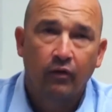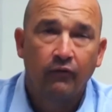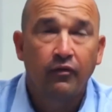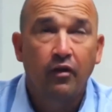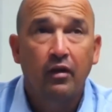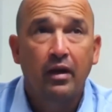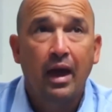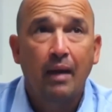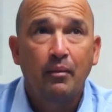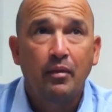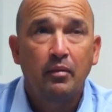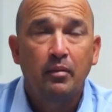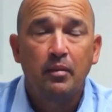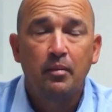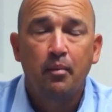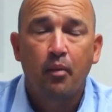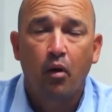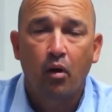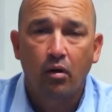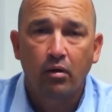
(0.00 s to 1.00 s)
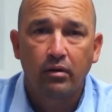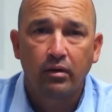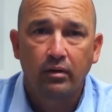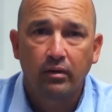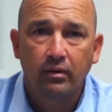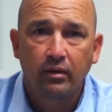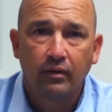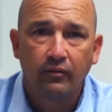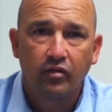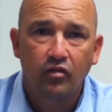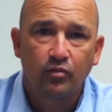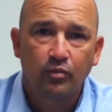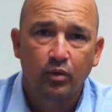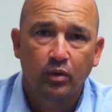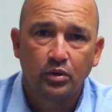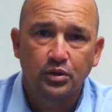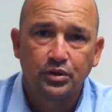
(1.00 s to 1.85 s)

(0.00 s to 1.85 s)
I'm very happy to be part of this